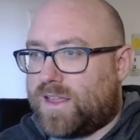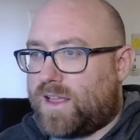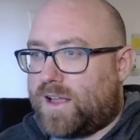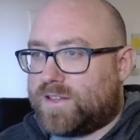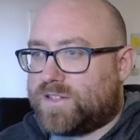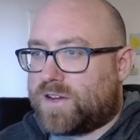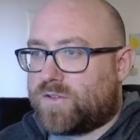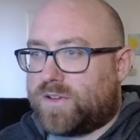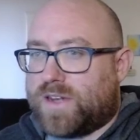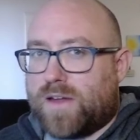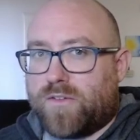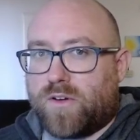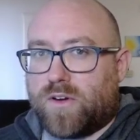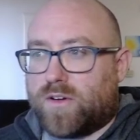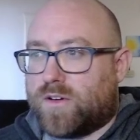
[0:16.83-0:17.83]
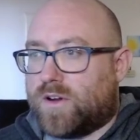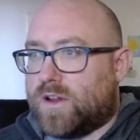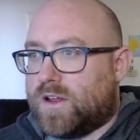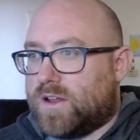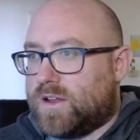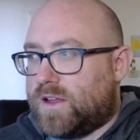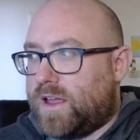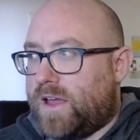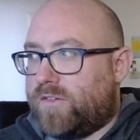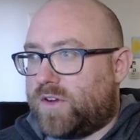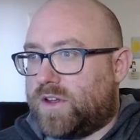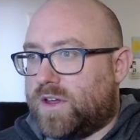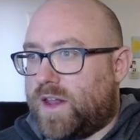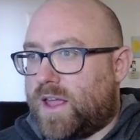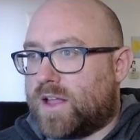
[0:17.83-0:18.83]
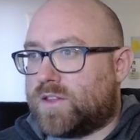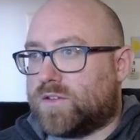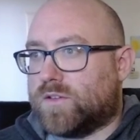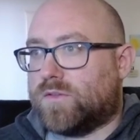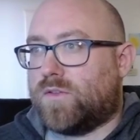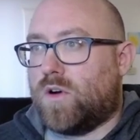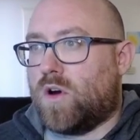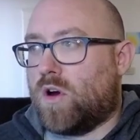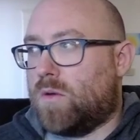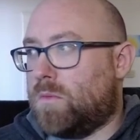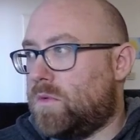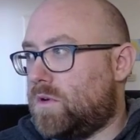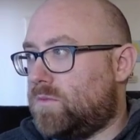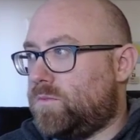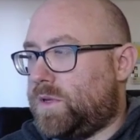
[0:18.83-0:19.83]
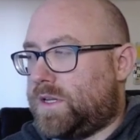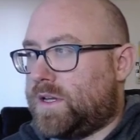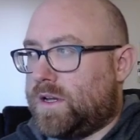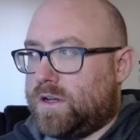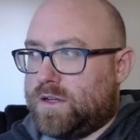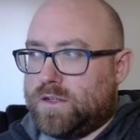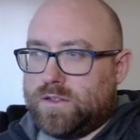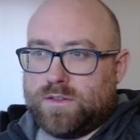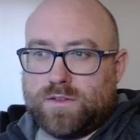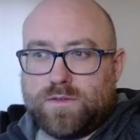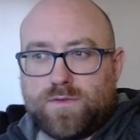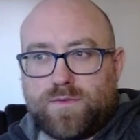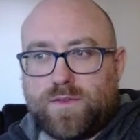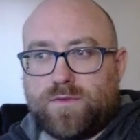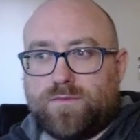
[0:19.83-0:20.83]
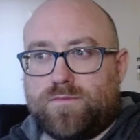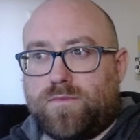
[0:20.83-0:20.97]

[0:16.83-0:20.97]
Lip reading: generally never have a good answer for them because